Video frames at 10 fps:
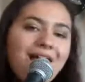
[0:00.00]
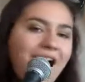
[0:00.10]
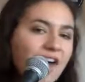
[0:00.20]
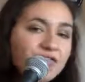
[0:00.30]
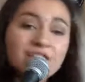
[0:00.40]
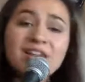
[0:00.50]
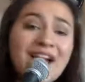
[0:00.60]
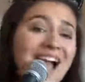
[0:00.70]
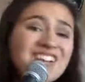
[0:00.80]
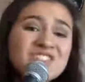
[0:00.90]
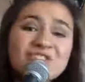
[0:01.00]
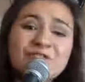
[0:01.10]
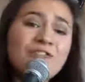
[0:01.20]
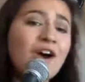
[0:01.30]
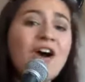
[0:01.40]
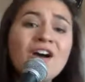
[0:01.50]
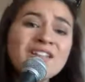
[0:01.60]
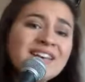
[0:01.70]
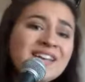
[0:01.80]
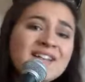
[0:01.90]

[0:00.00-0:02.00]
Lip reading: I forgot to fall in